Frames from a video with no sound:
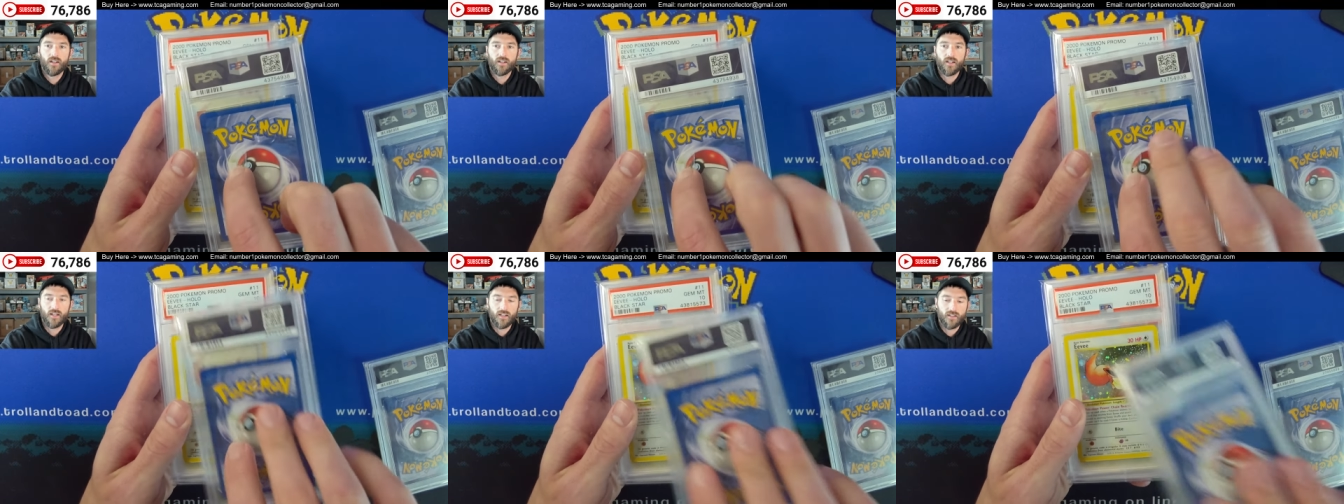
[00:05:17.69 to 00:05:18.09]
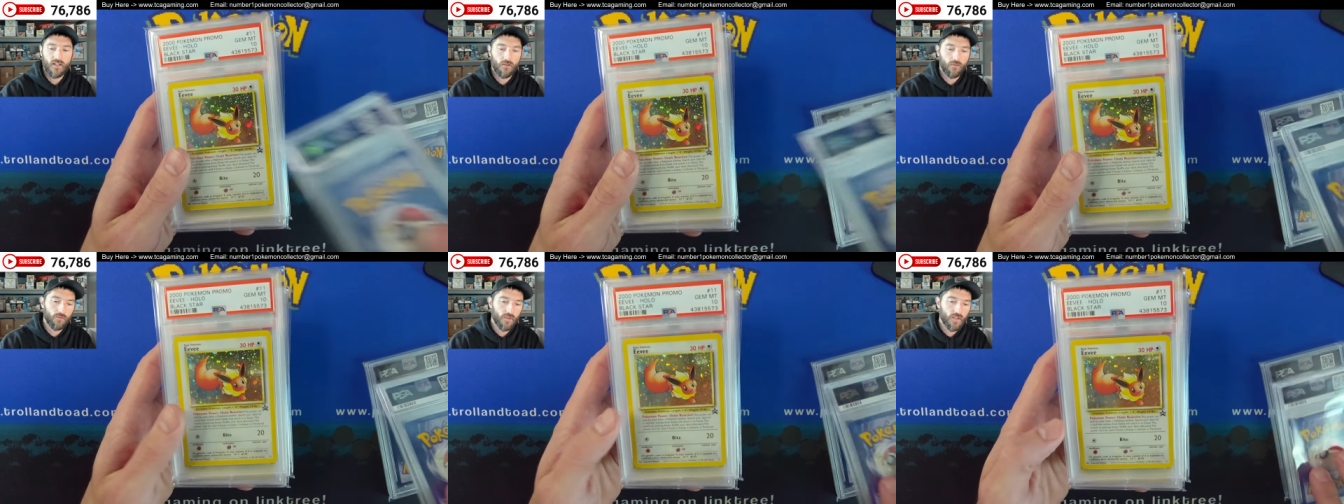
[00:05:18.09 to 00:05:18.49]
Got to get
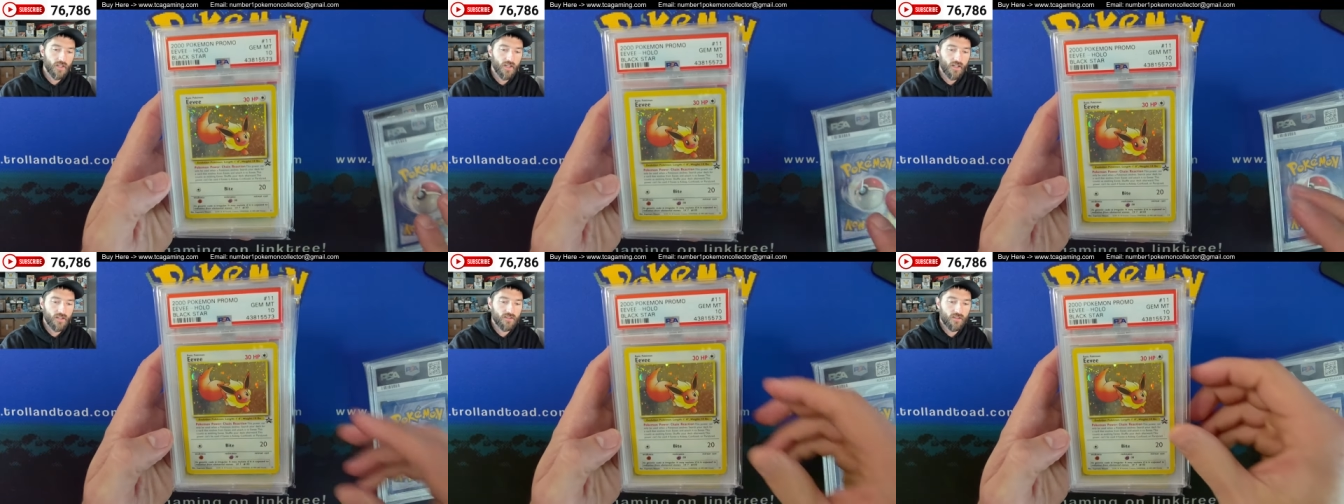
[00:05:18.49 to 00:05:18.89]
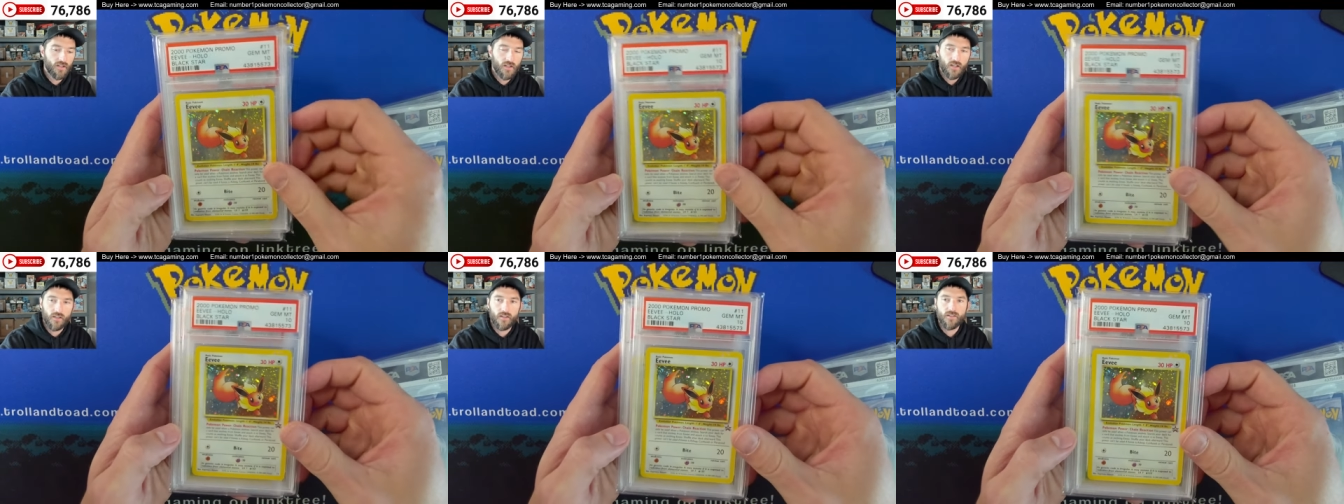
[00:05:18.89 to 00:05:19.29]
that one recased.
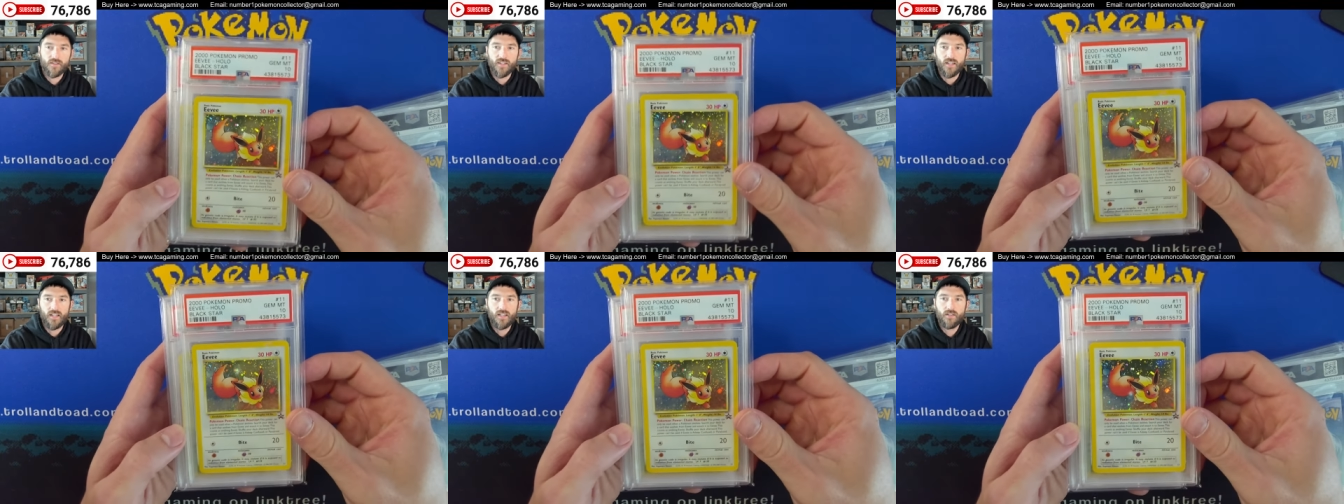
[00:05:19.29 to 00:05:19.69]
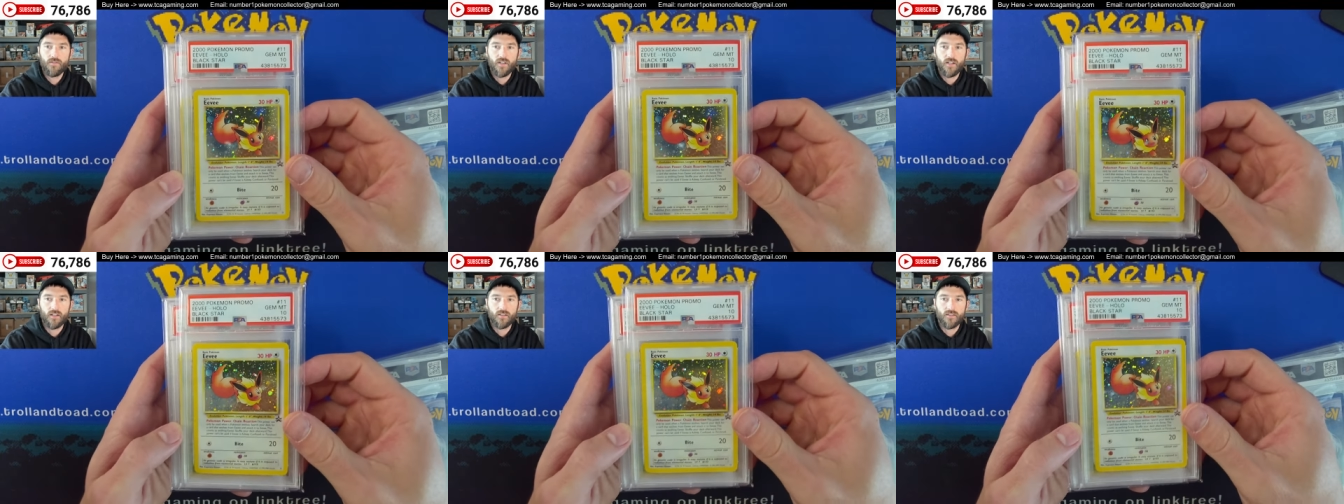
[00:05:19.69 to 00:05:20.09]
There's the
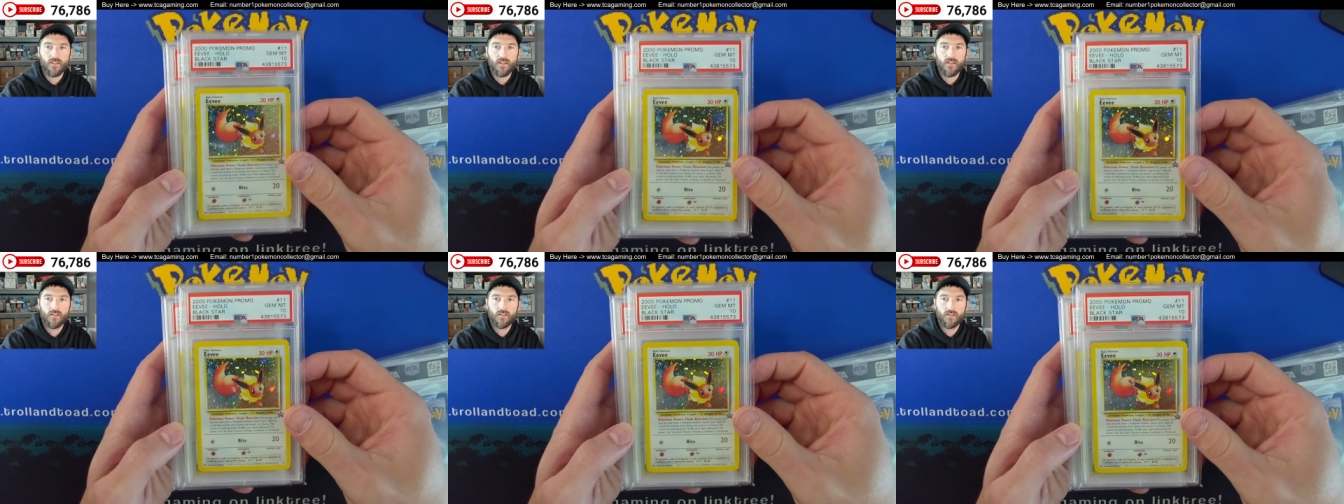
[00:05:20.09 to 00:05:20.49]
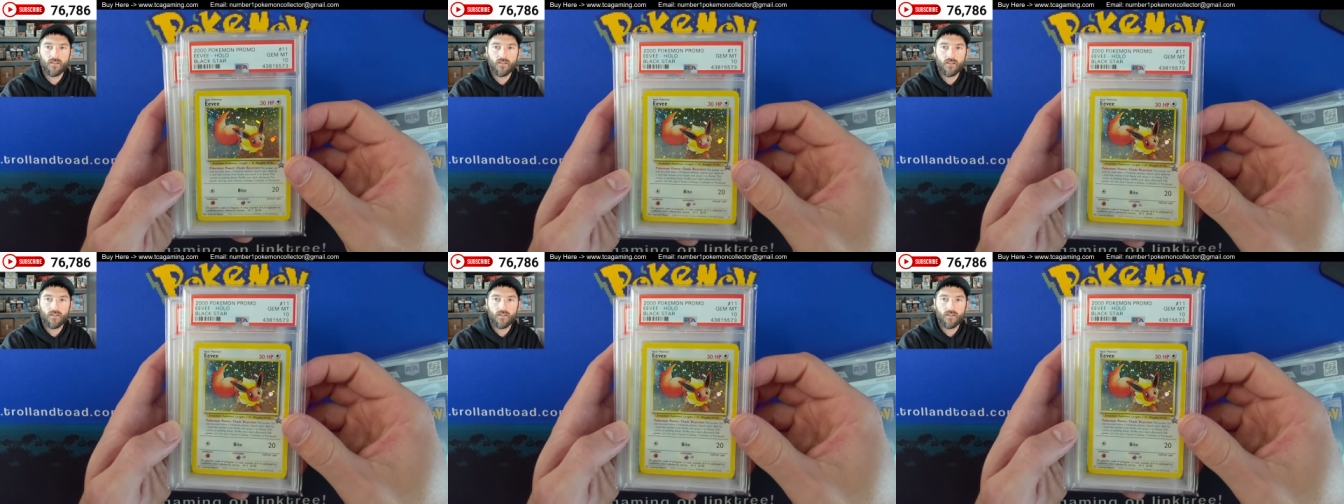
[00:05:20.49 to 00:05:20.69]
Eevee in a 10.